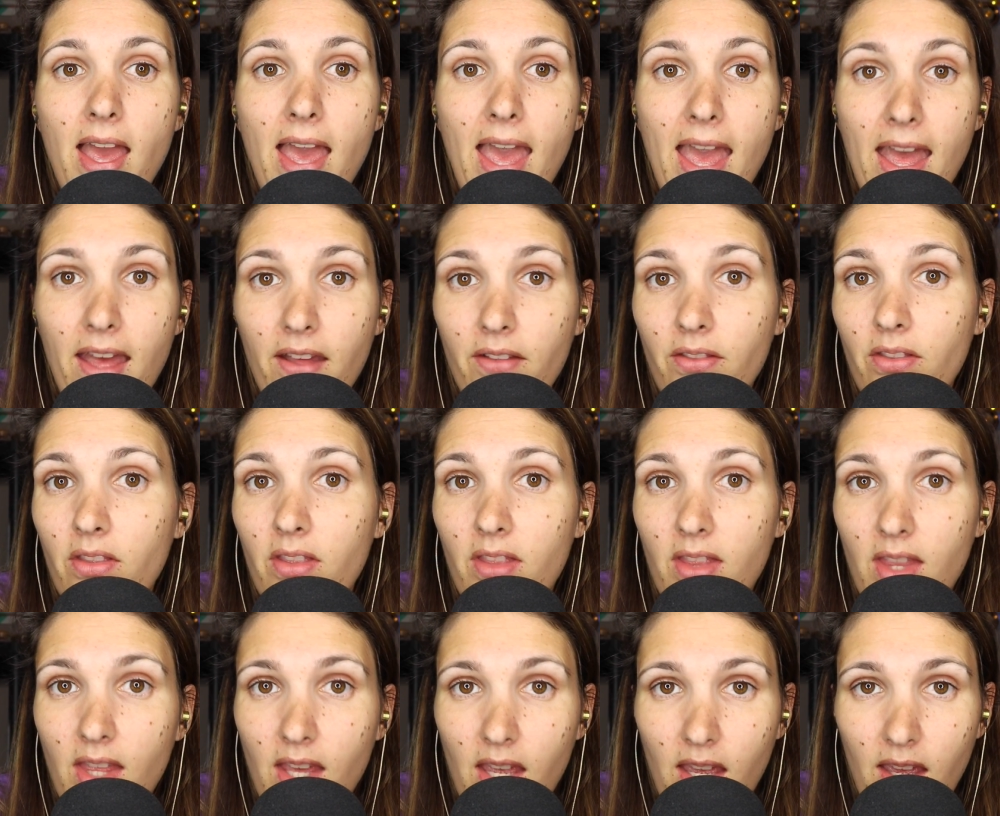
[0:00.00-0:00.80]
And
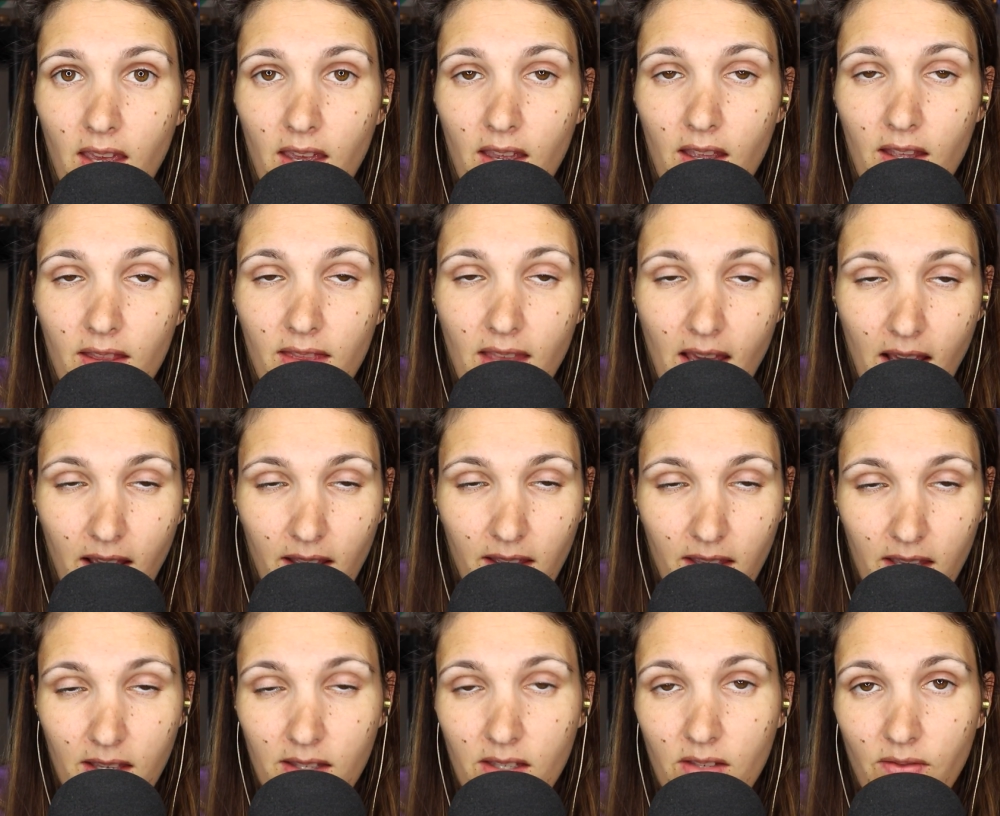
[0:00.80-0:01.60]

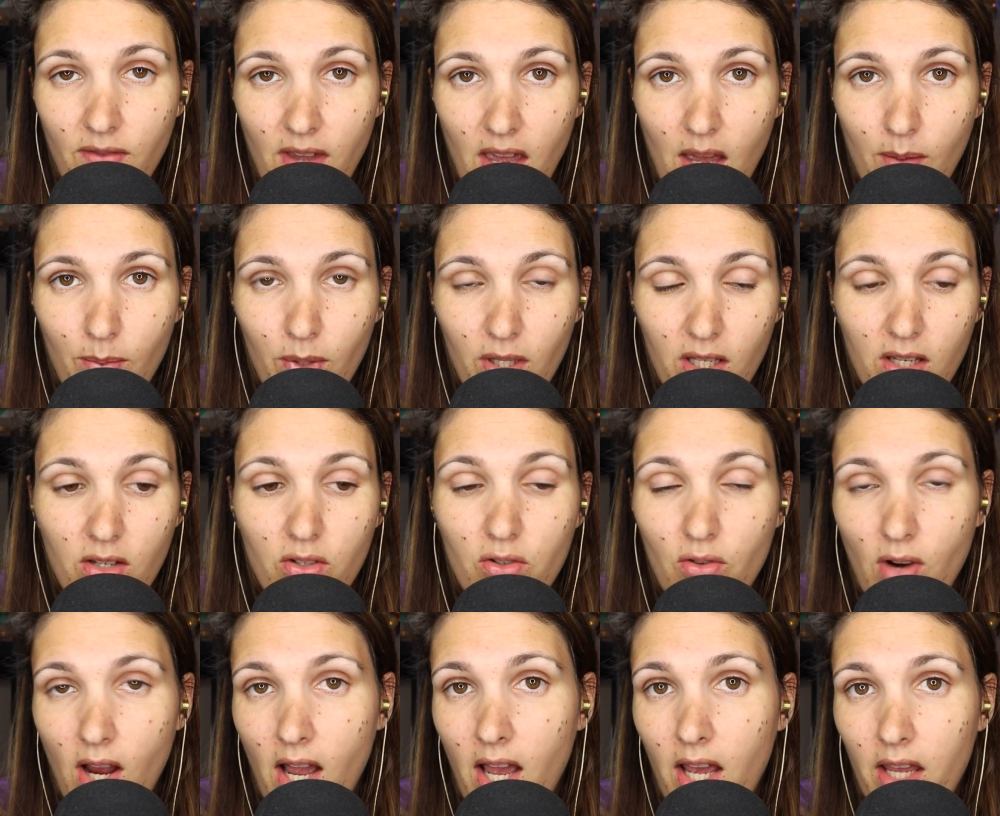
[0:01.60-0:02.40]
his family
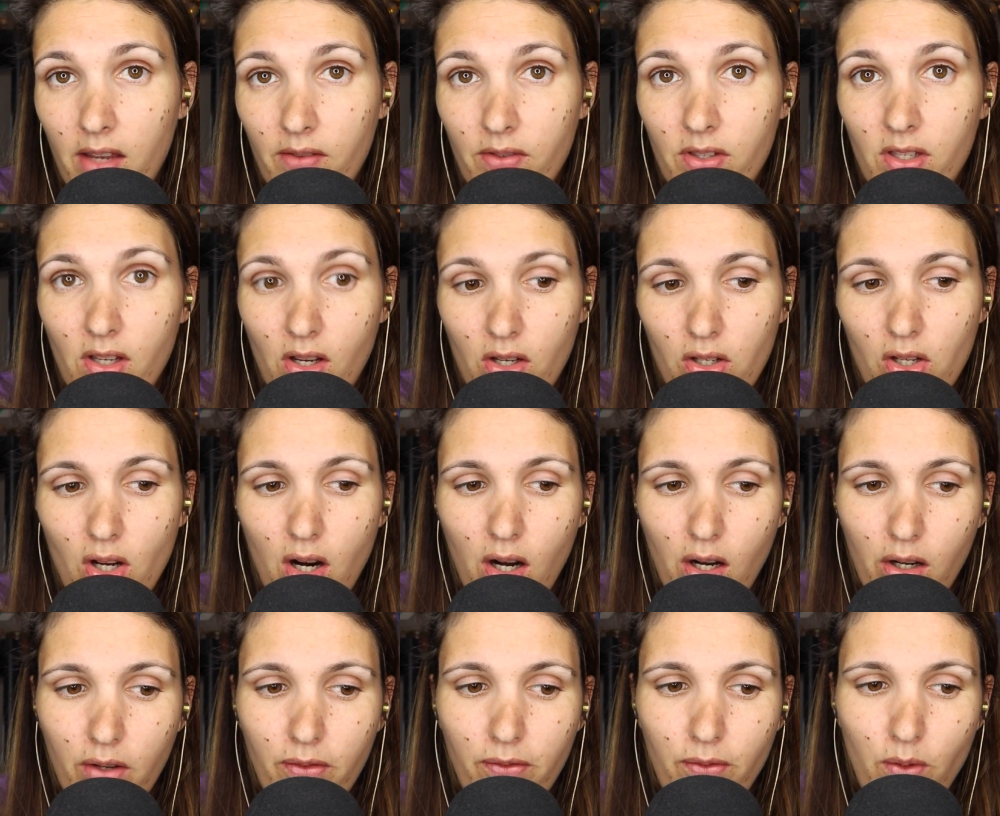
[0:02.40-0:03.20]
drives a
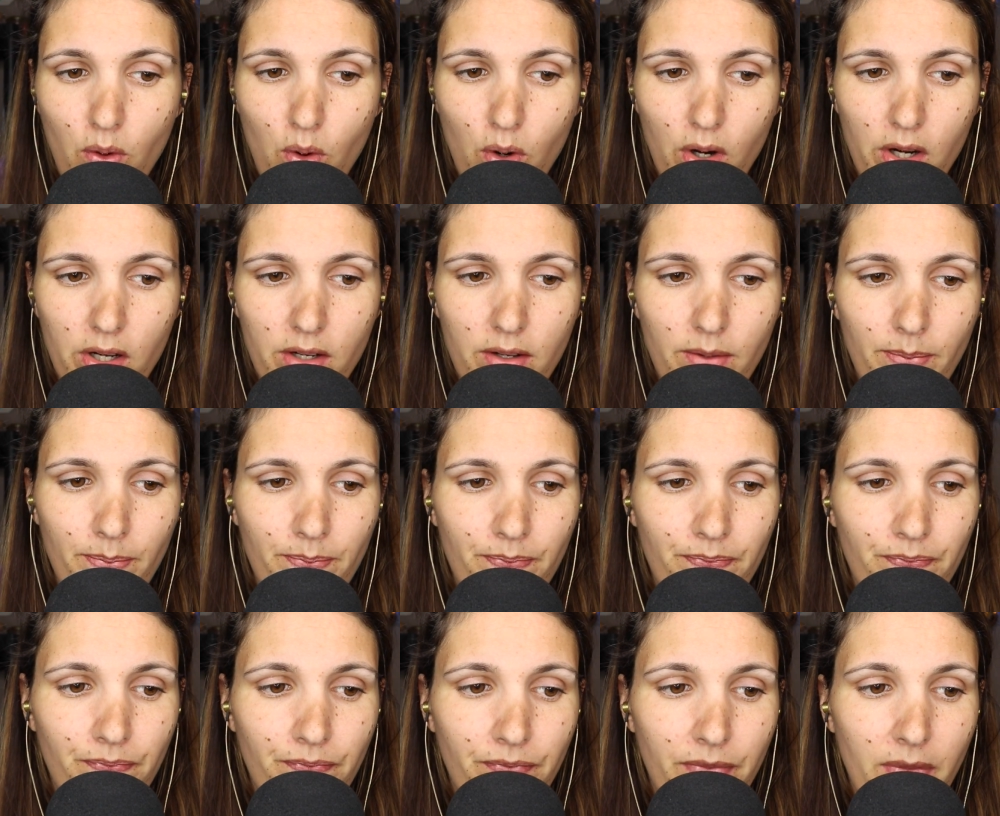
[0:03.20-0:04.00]
dark Ford.
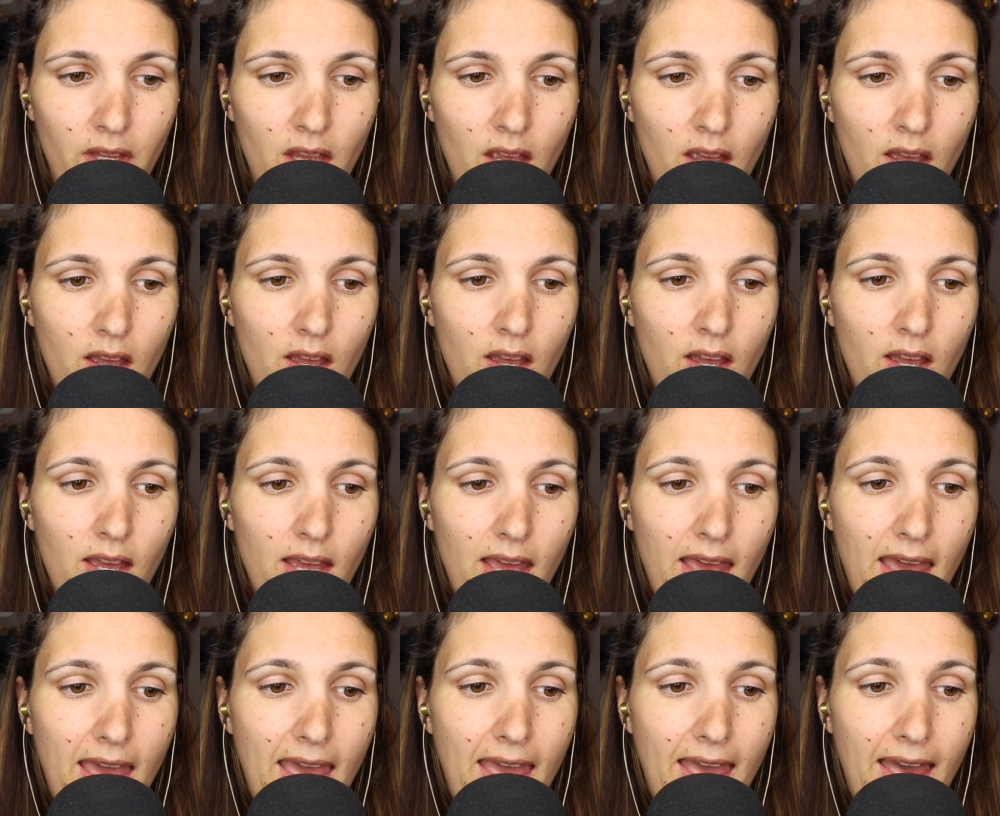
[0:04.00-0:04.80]

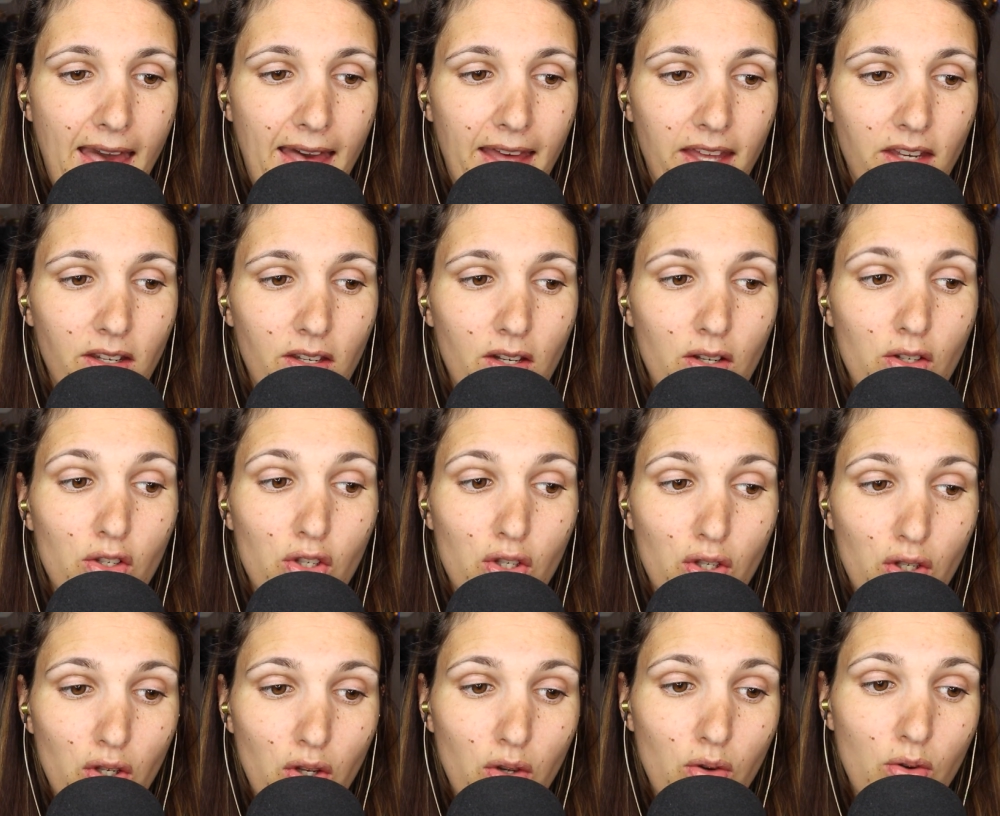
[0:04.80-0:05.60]
And
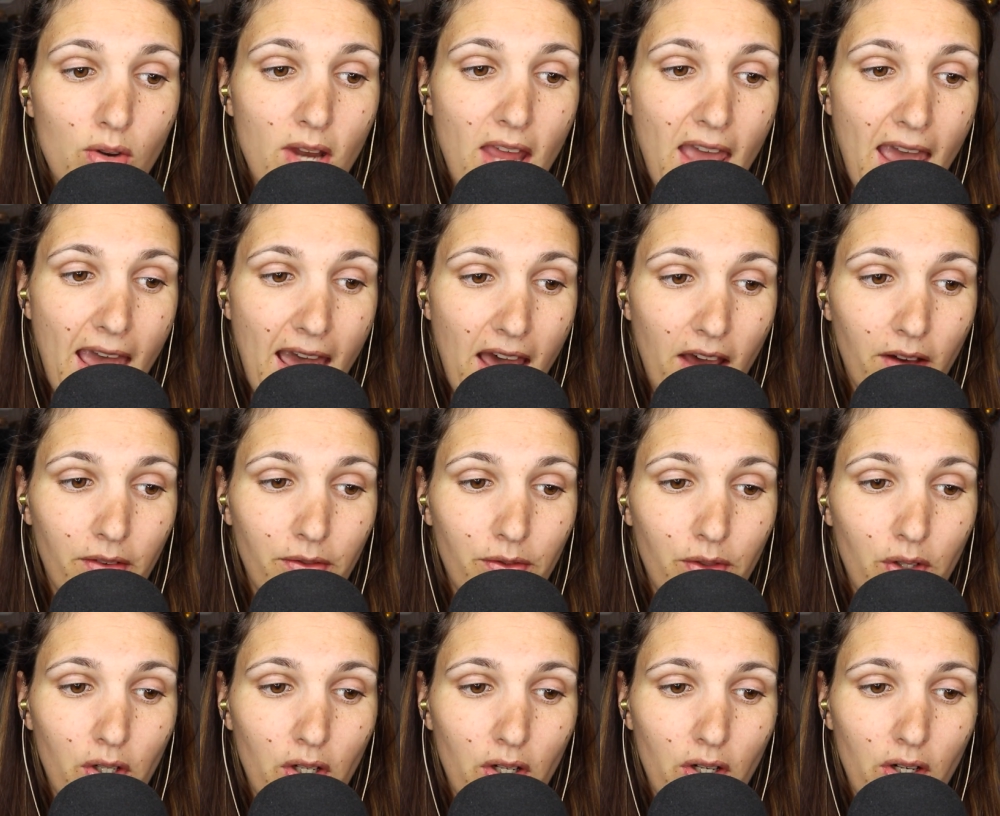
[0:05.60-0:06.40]
soon
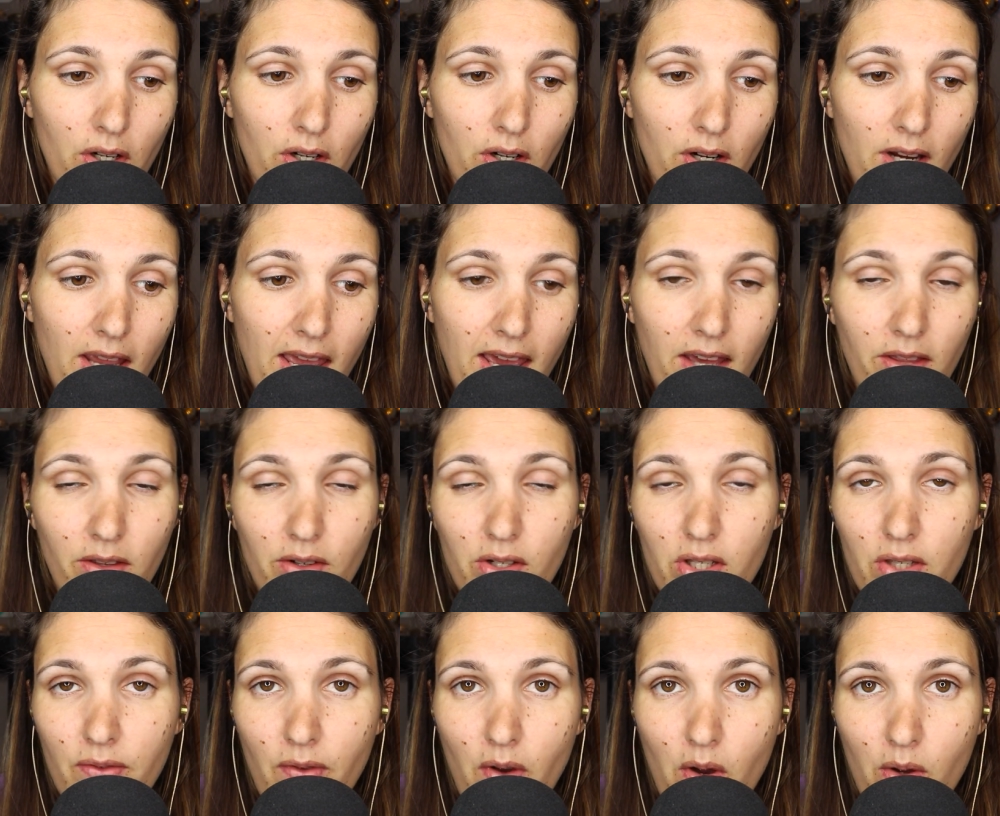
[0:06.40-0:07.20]
after
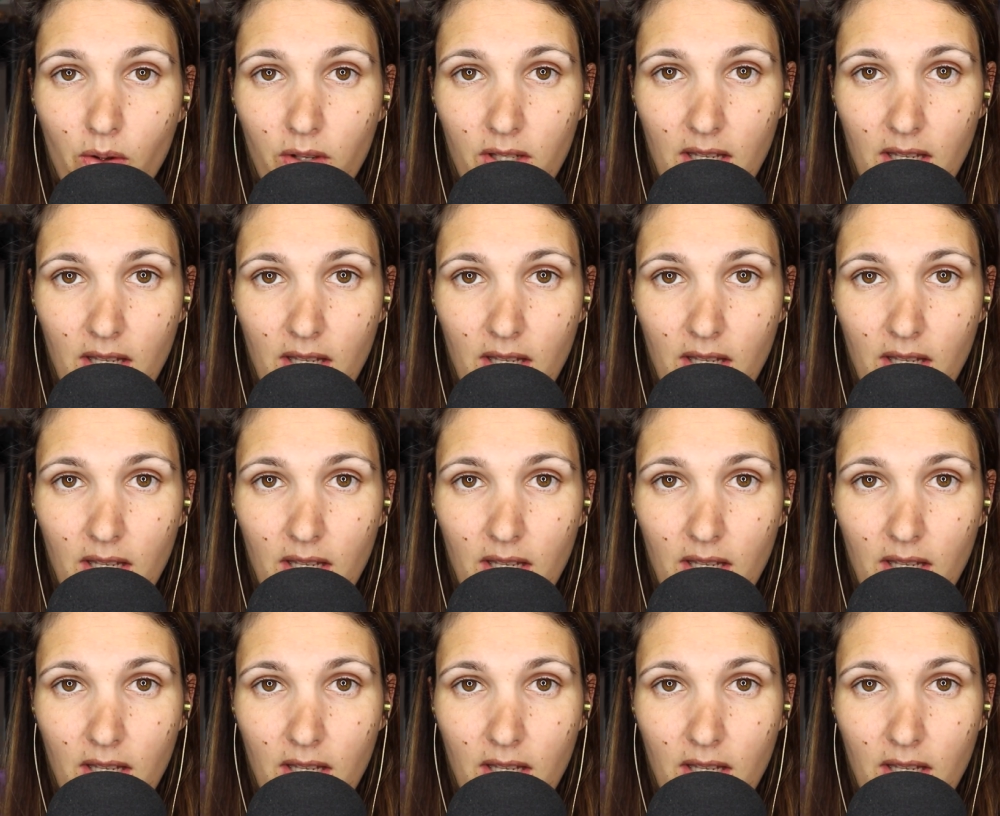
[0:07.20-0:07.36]
Heather's phone